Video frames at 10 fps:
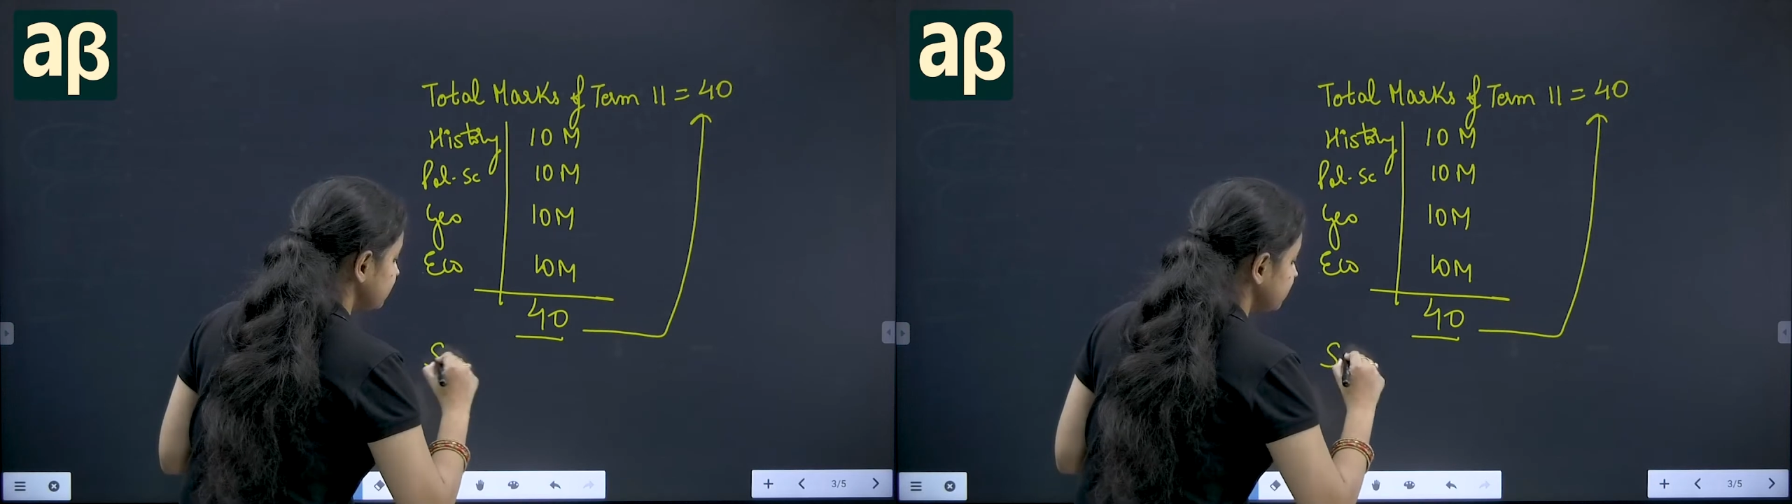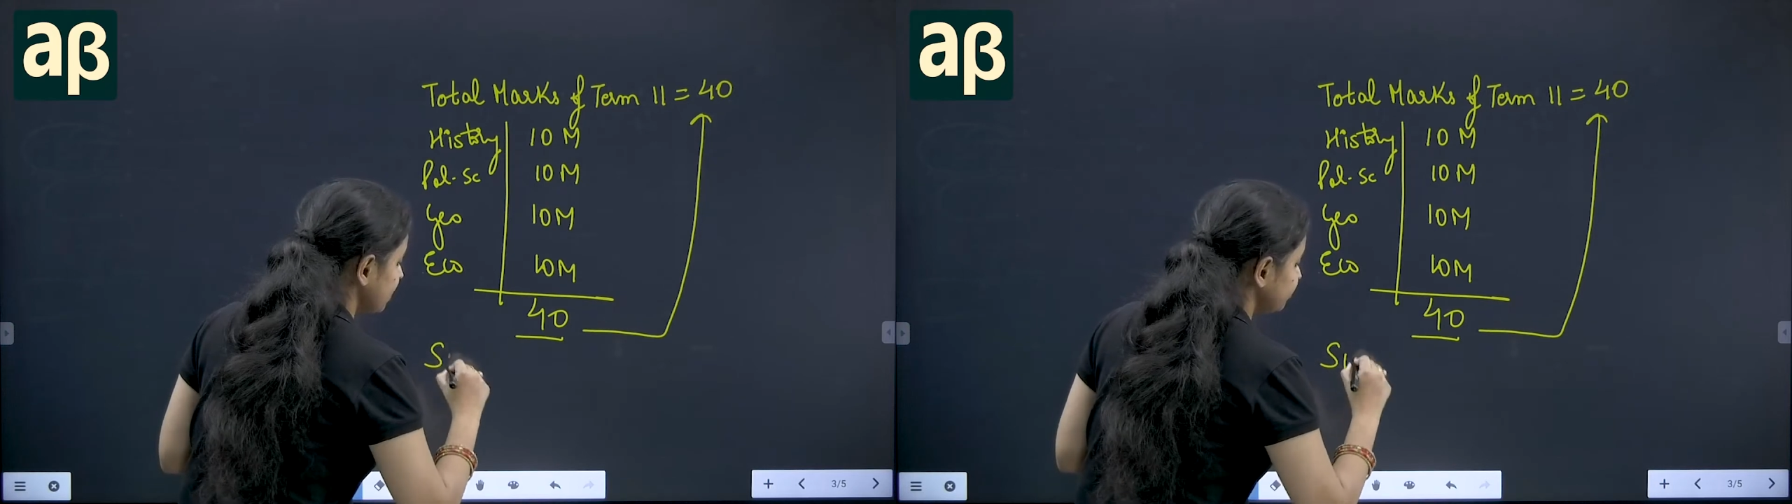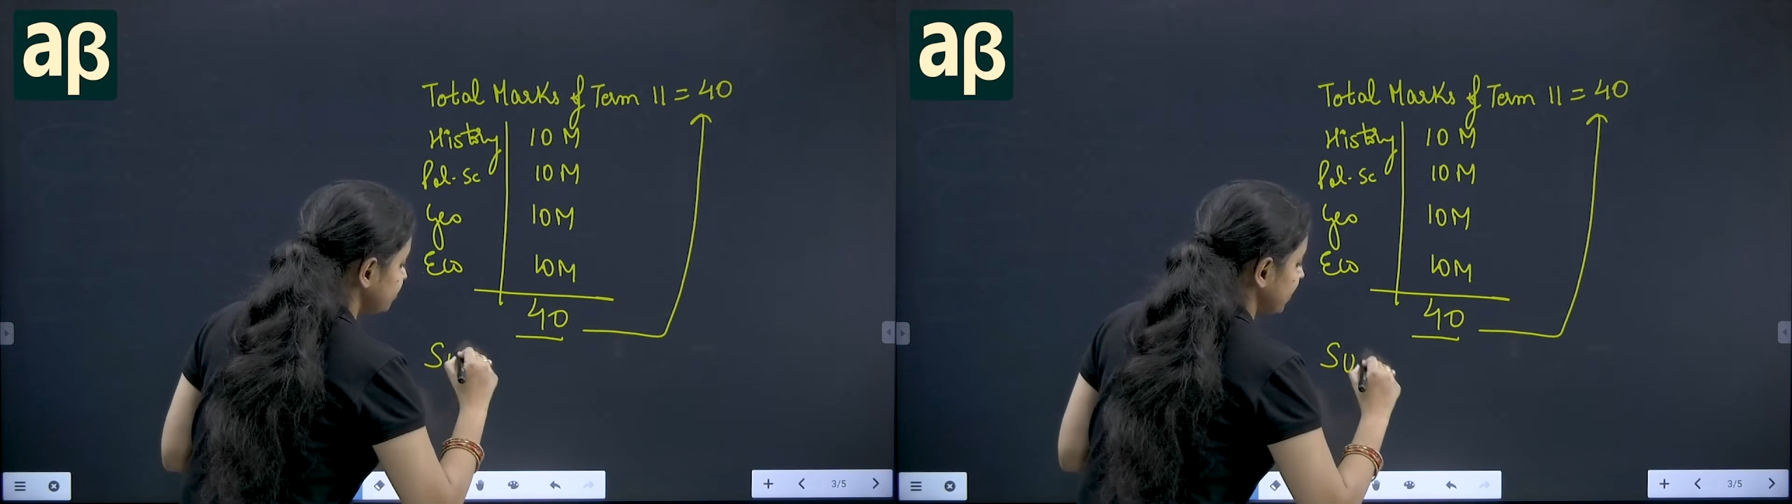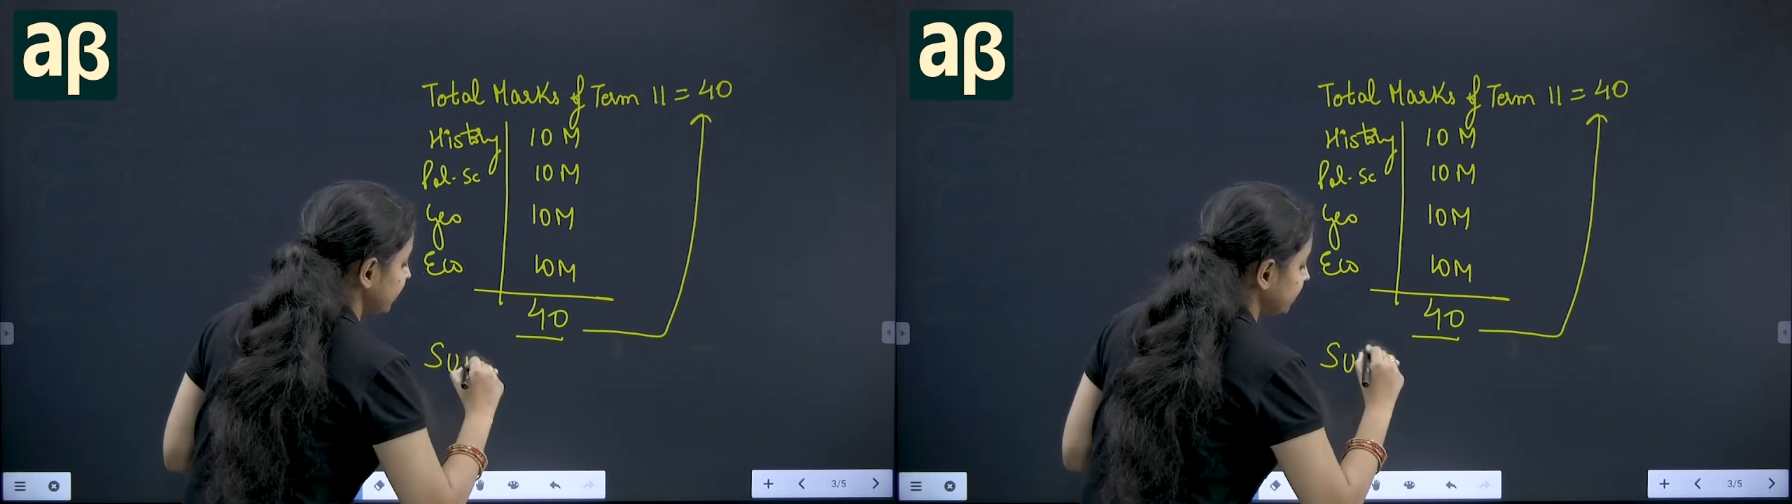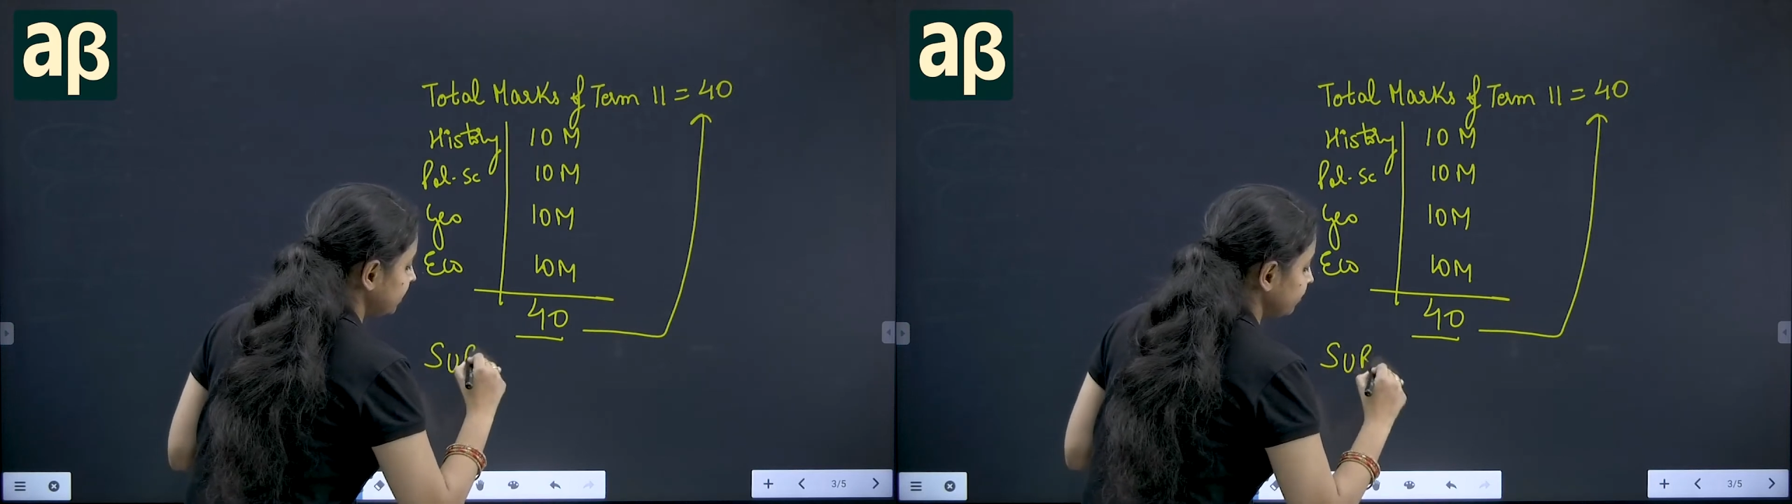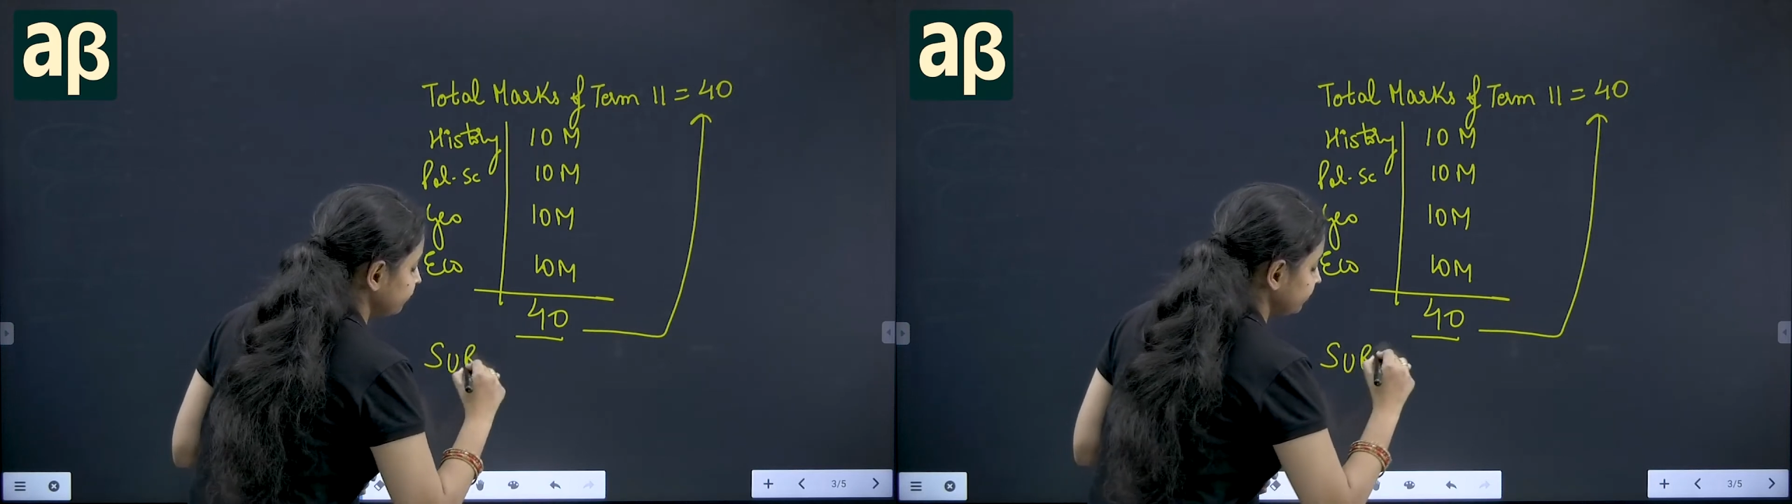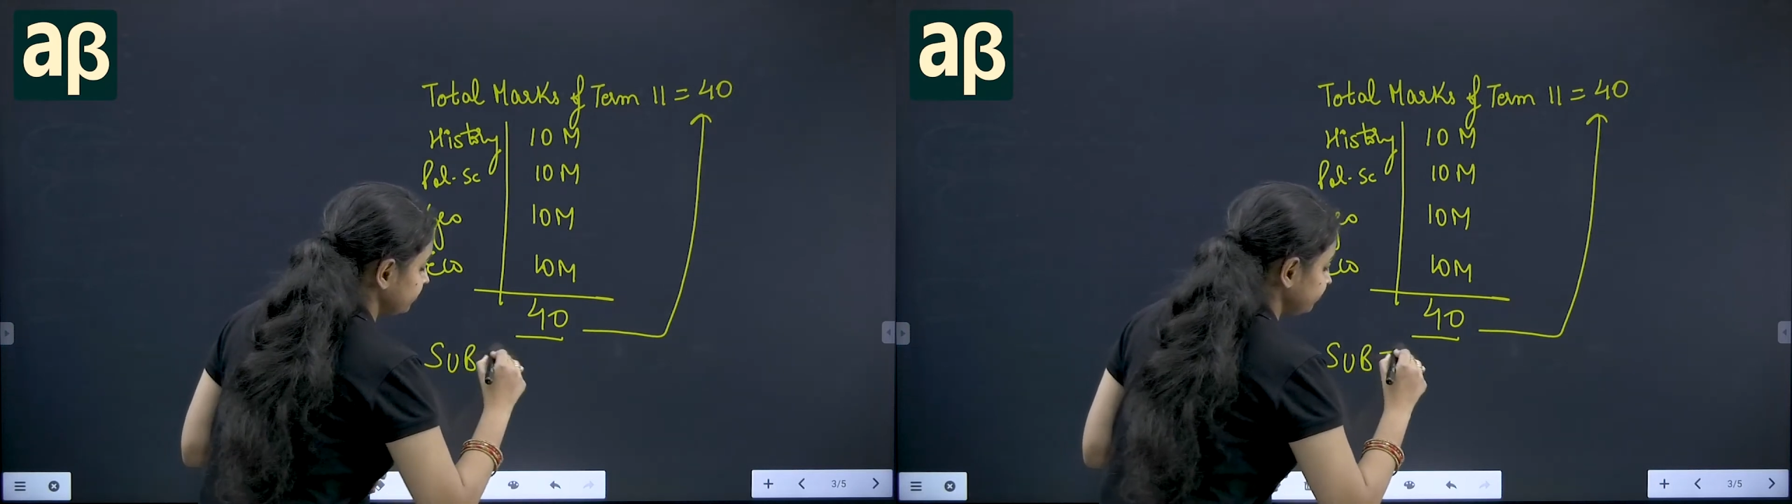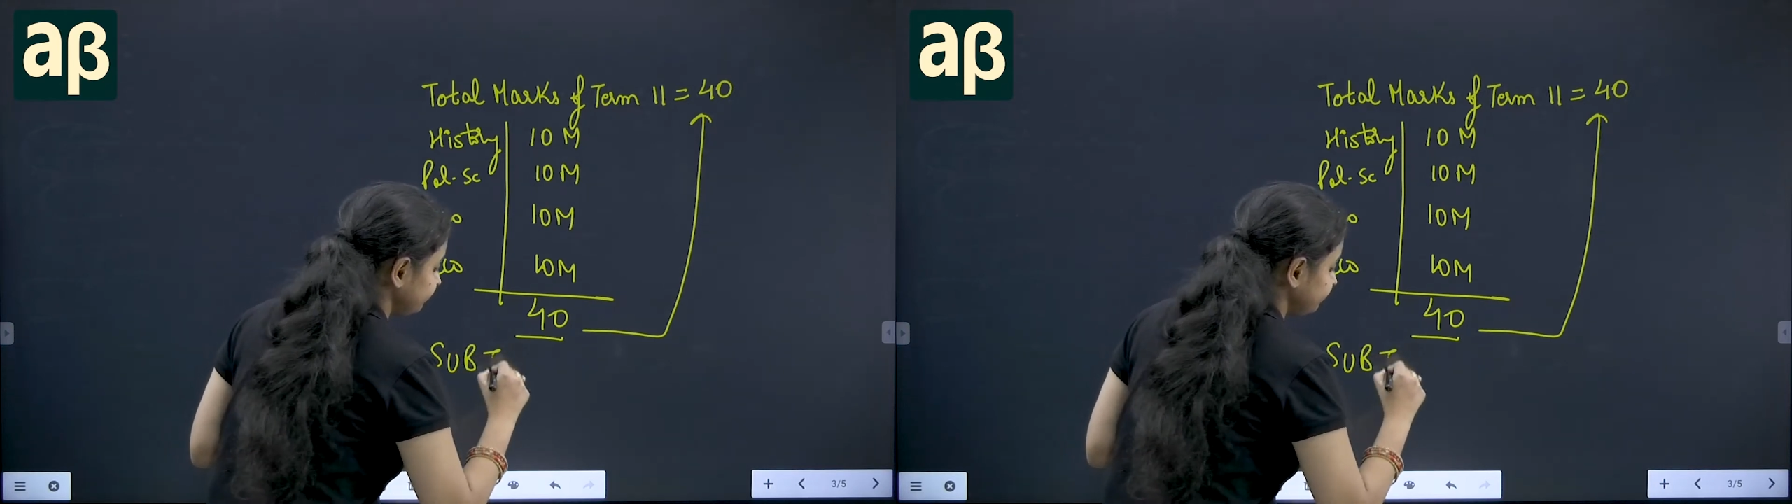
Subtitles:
subjective.